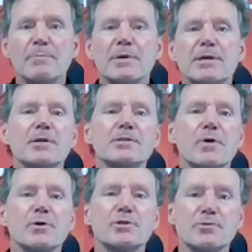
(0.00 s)
Because
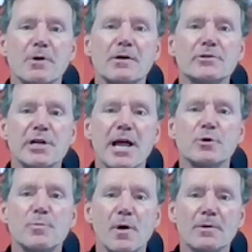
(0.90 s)
of our strong
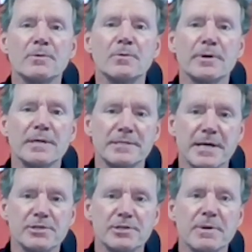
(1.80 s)
channel partner
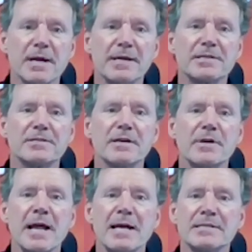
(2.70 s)
organization,
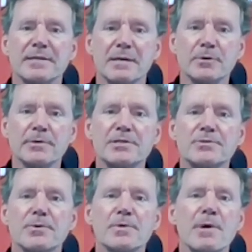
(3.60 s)
Nextivity has doubled
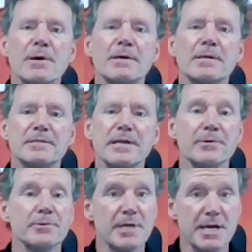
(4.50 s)
its North American
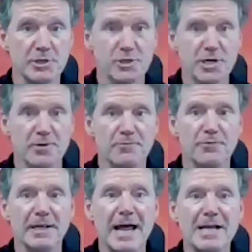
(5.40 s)
sales each year
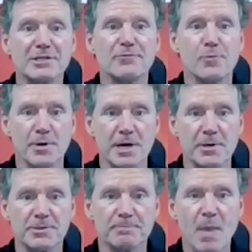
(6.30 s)
for the last 4
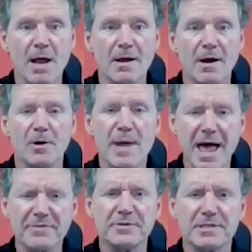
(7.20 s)
years. Our
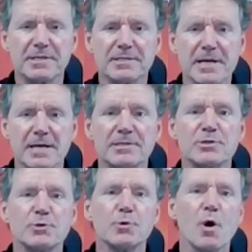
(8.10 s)
path to success
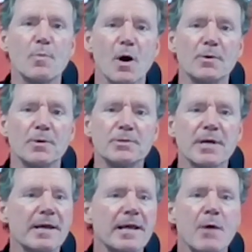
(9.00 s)
is through our
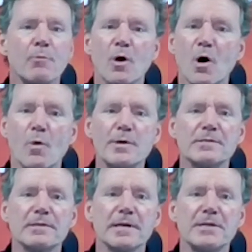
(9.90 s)
partners, and we're
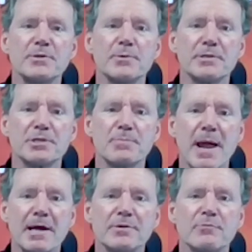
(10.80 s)
always looking to
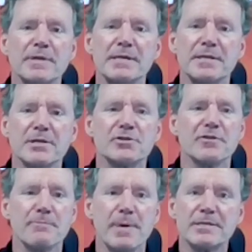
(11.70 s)
expand with the
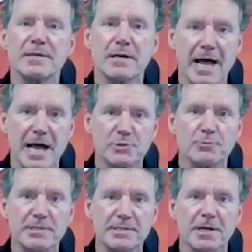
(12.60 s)
addition of best-in-class
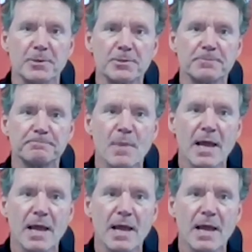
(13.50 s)
resellers.